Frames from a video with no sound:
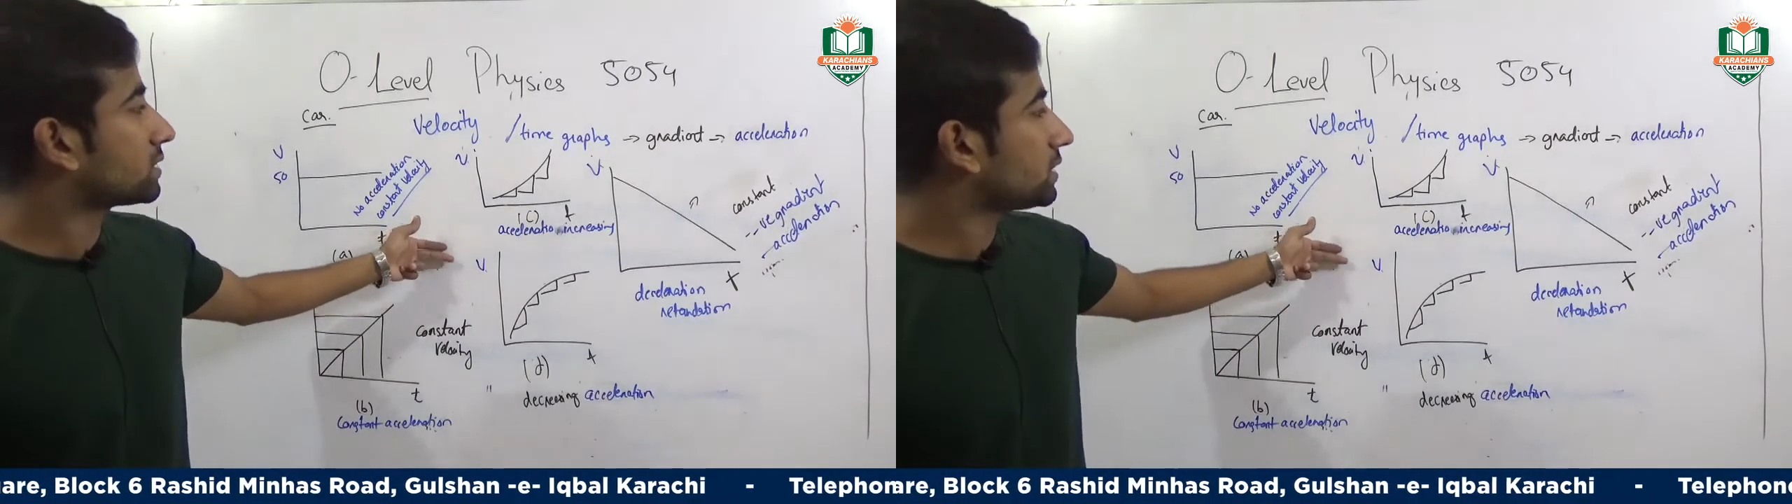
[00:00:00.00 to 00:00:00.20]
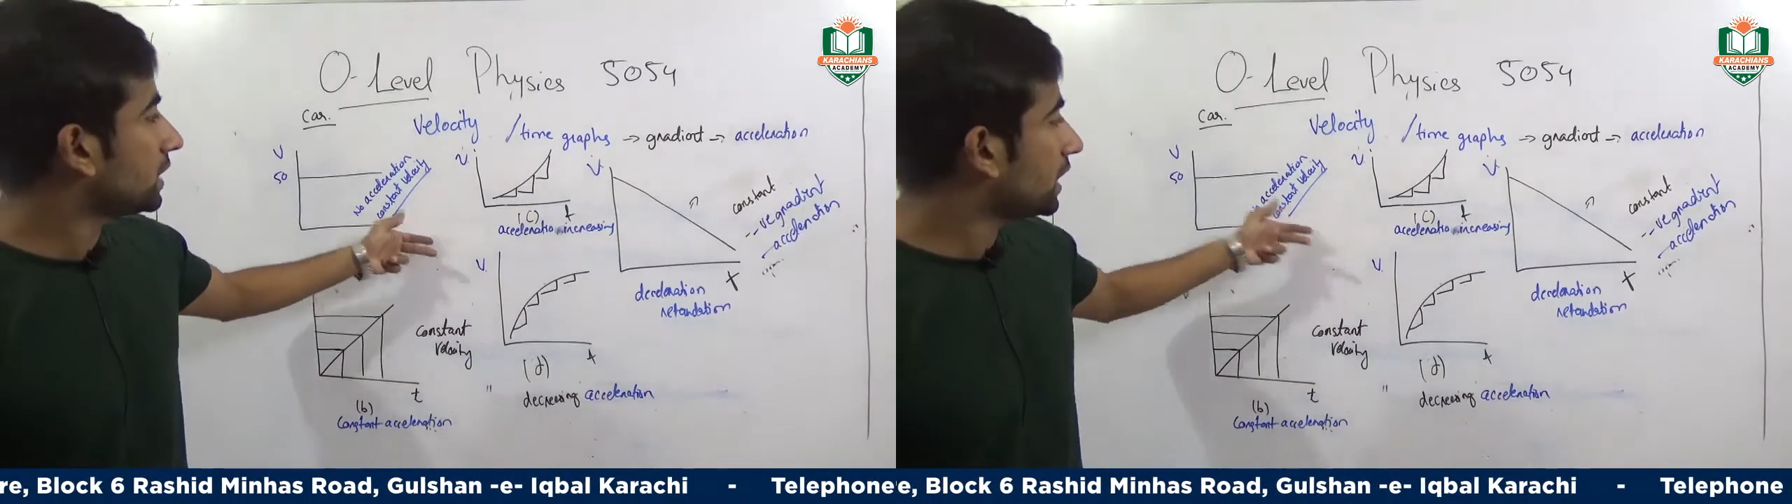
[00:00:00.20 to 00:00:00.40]

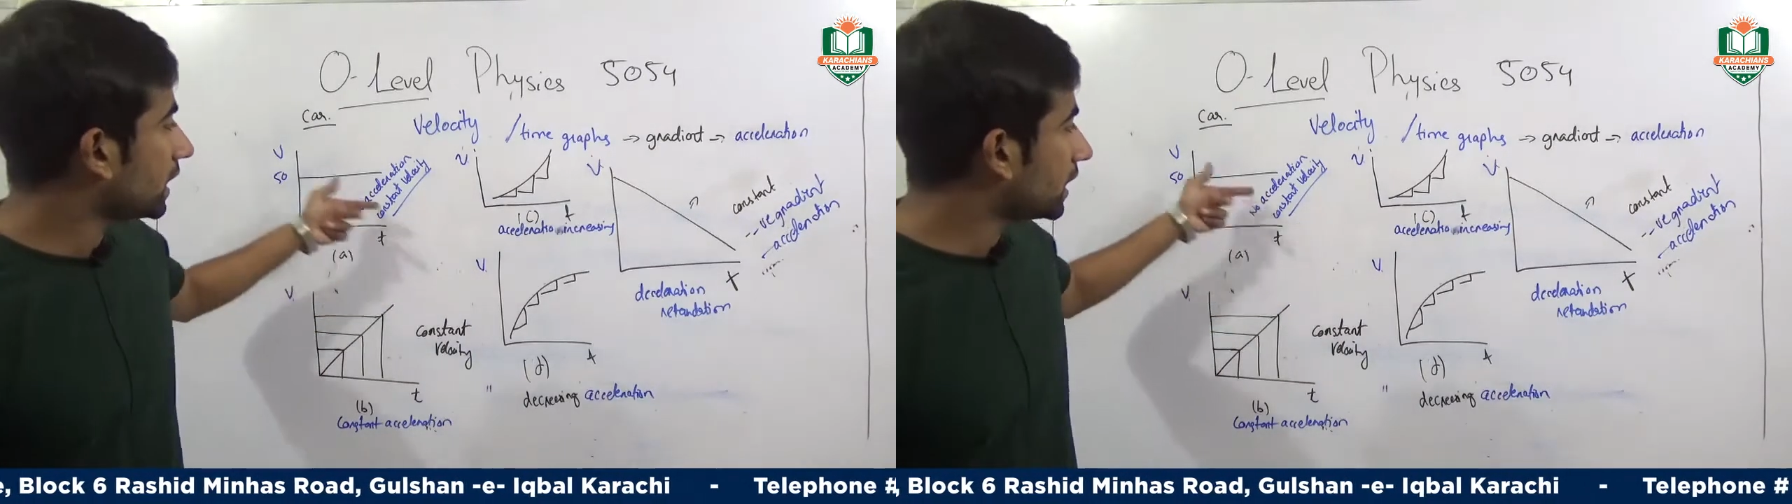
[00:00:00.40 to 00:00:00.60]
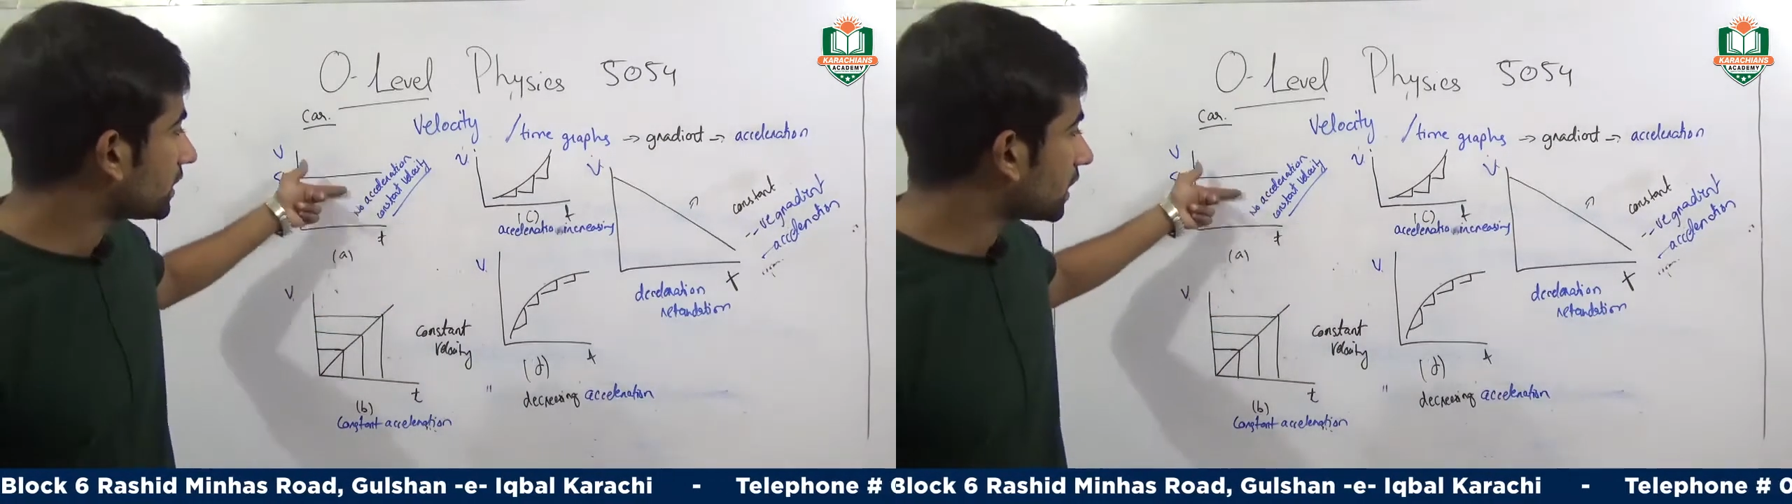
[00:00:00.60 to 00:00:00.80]
the
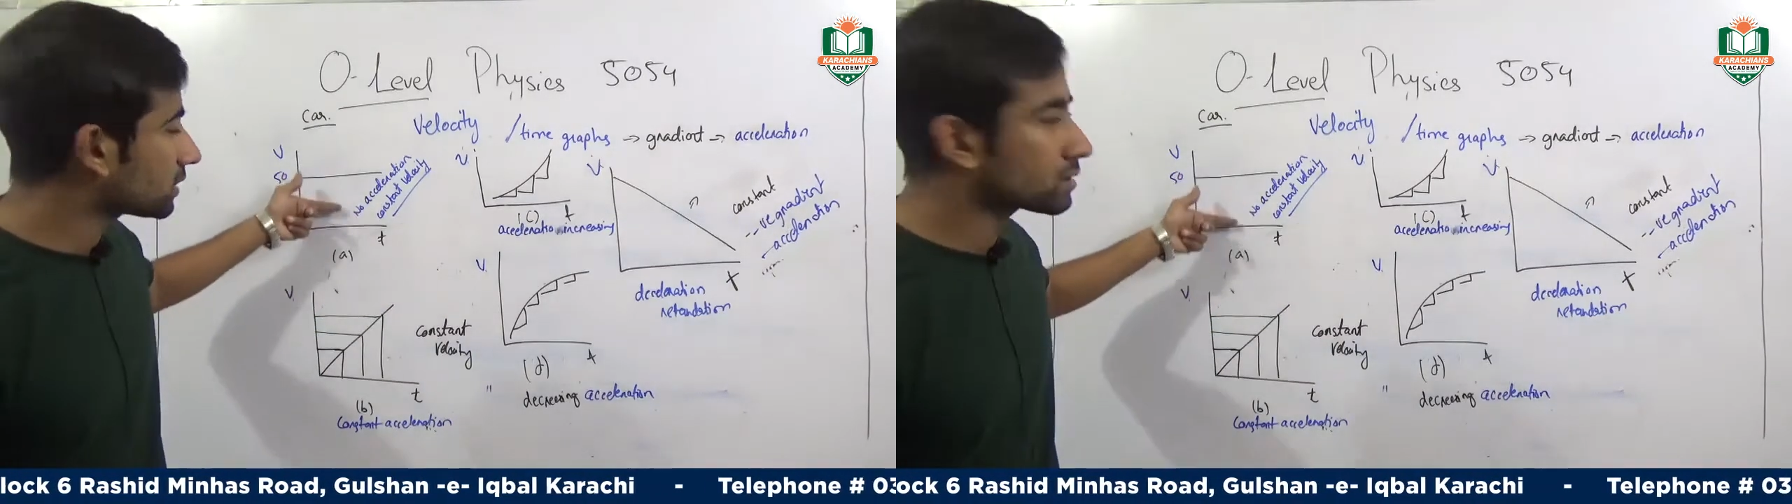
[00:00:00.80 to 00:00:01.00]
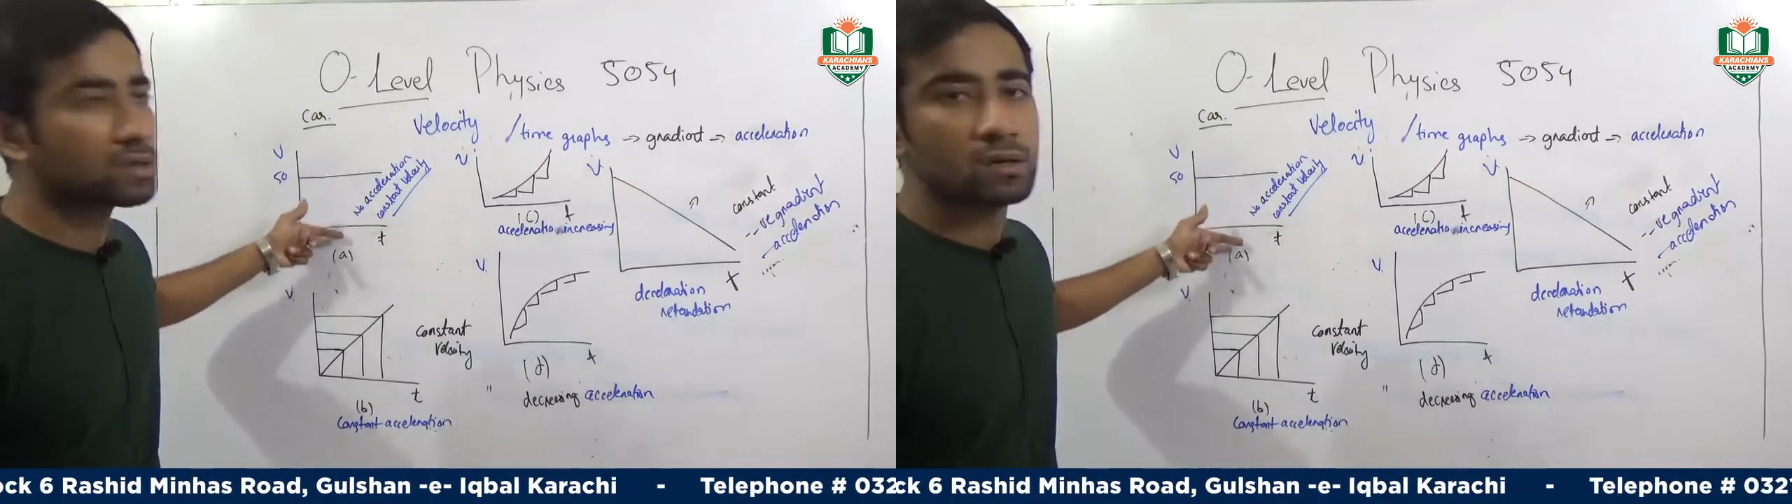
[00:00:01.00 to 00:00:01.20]
area
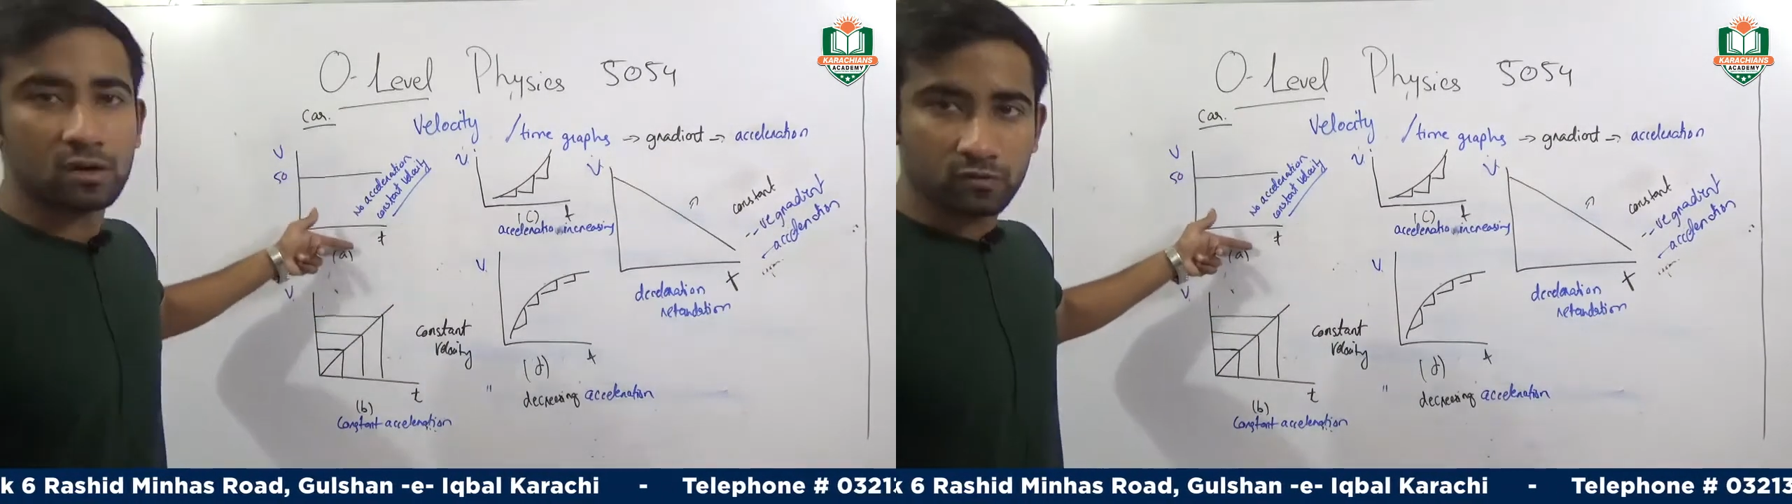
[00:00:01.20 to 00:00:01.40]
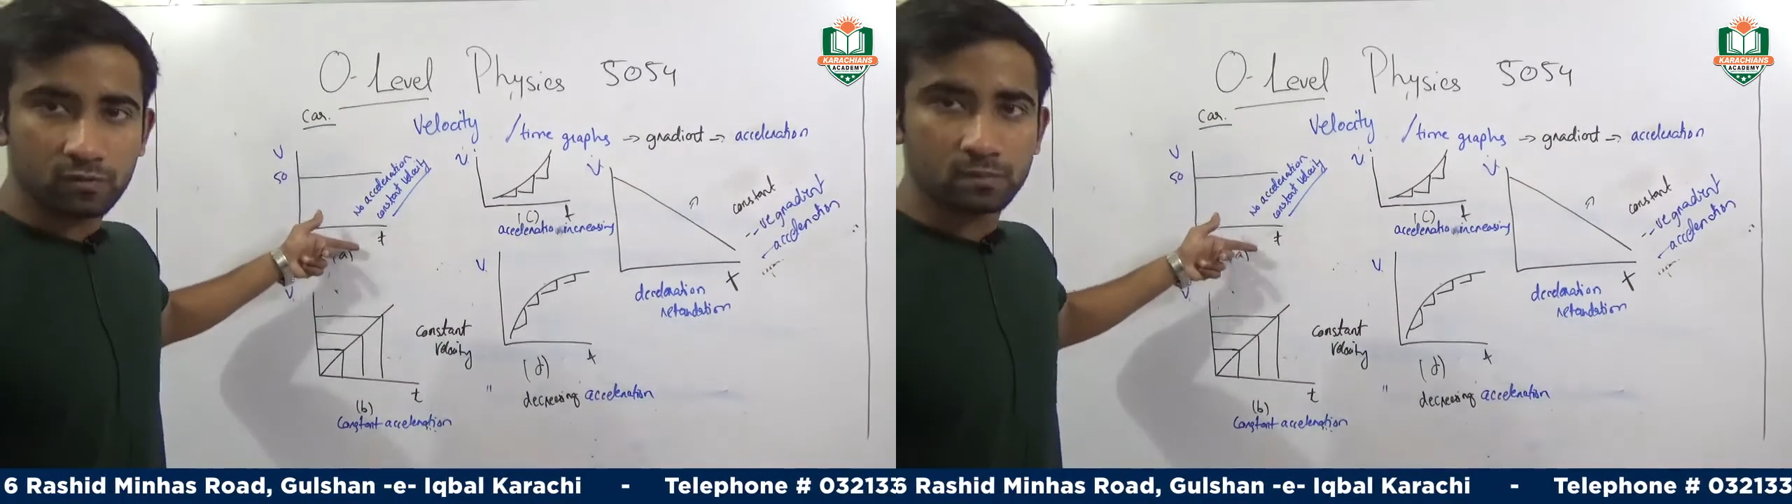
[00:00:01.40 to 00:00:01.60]
under the curve,